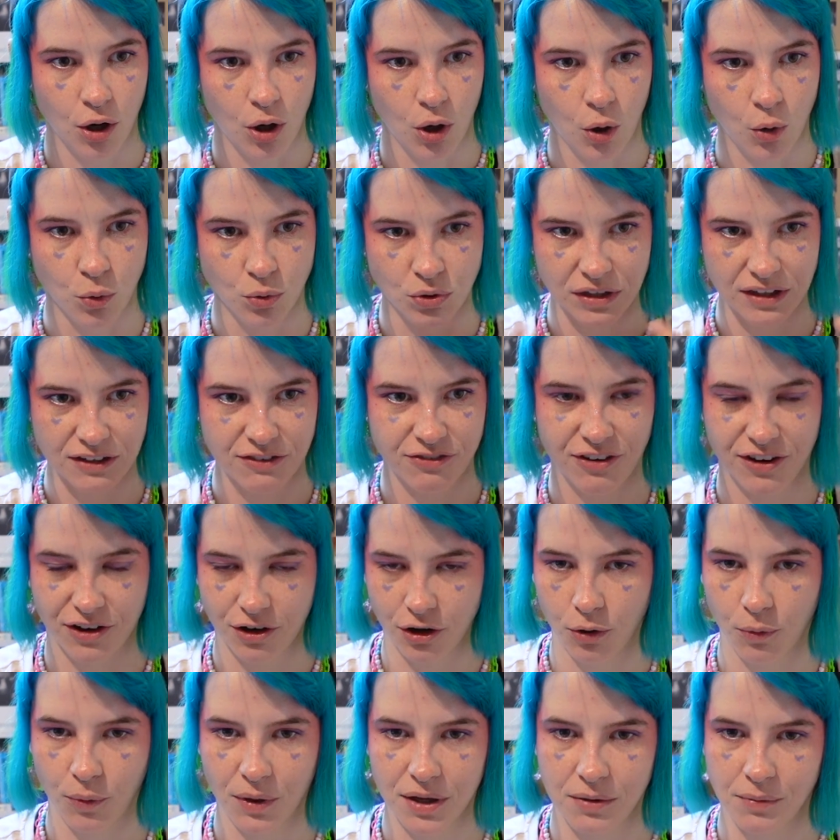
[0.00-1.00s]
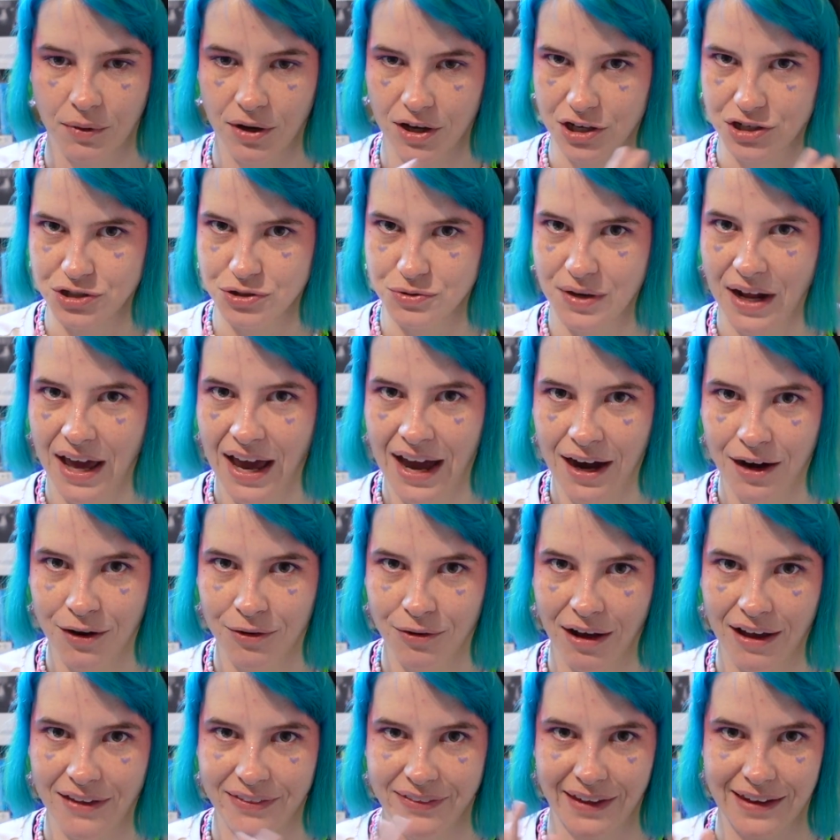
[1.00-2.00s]
only figure out what you want to do
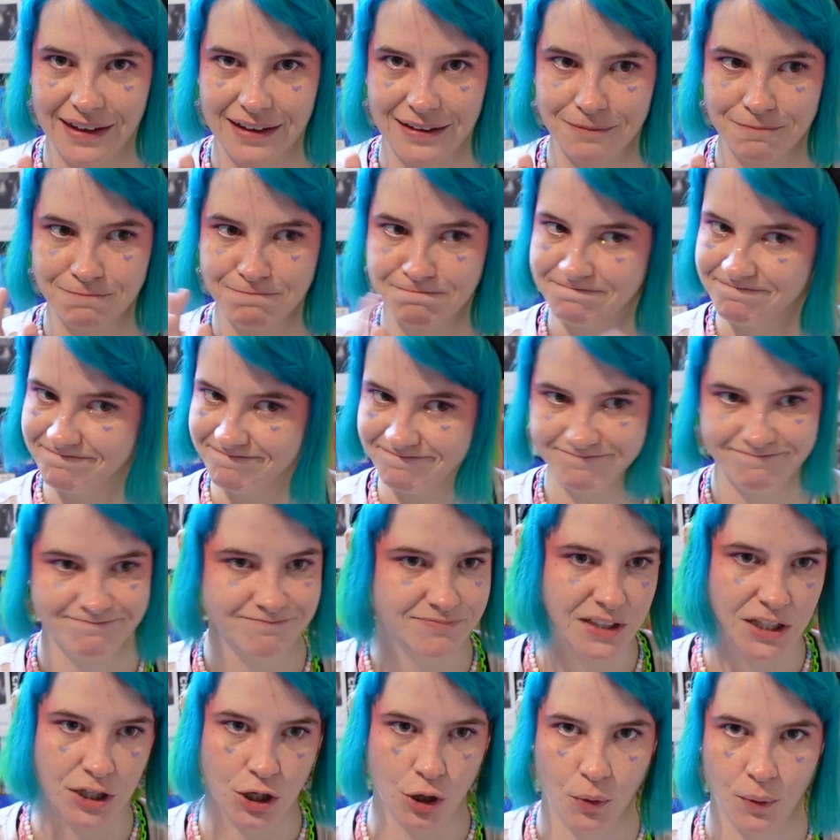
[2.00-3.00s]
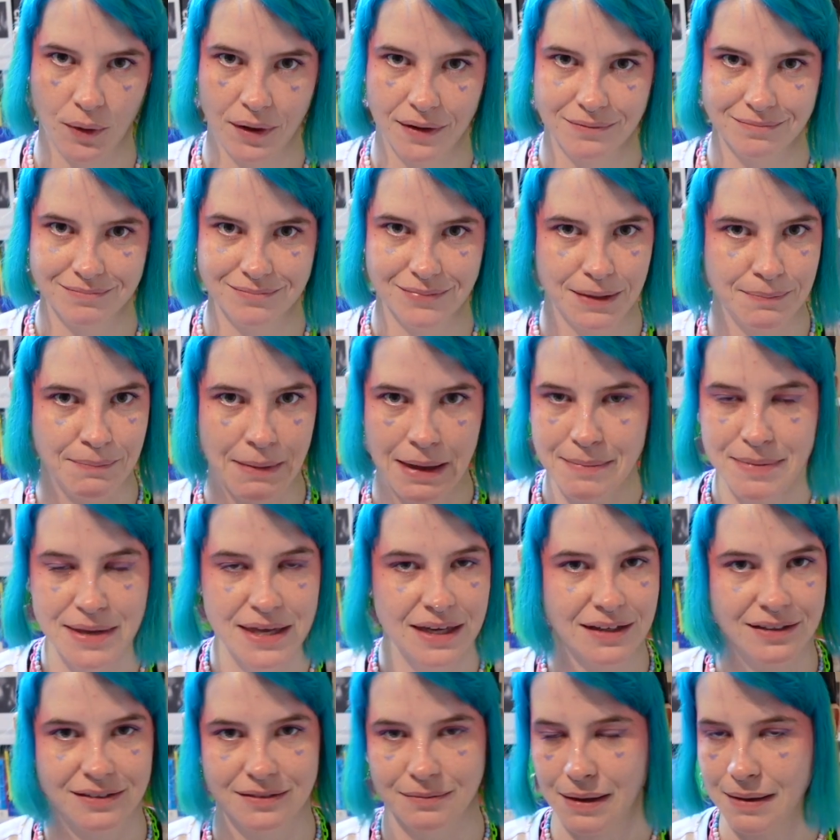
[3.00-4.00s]
now, and maybe
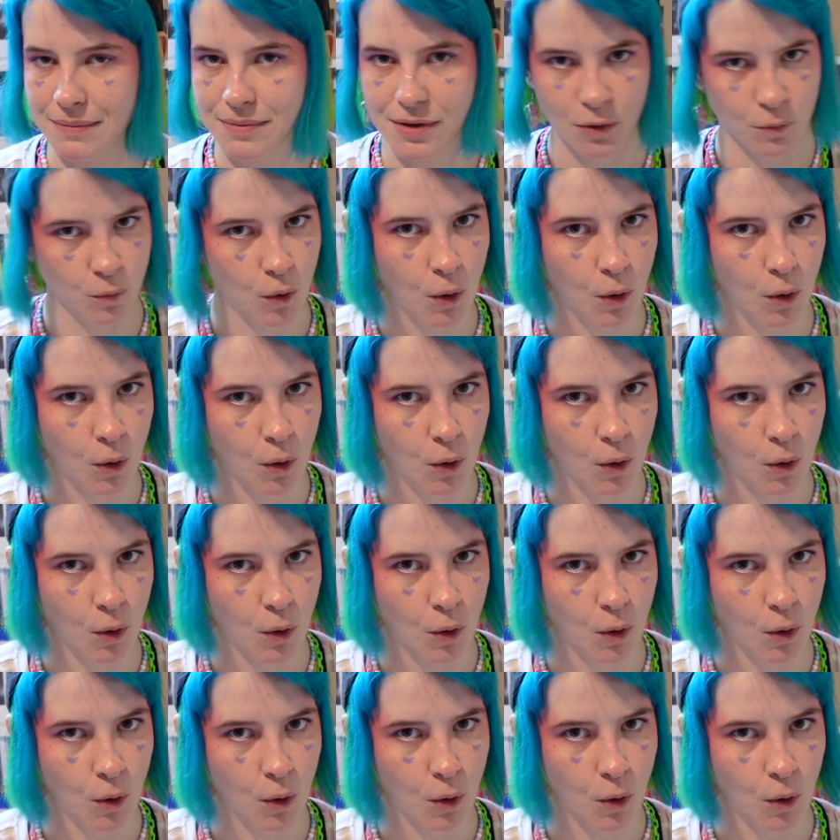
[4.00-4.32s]
it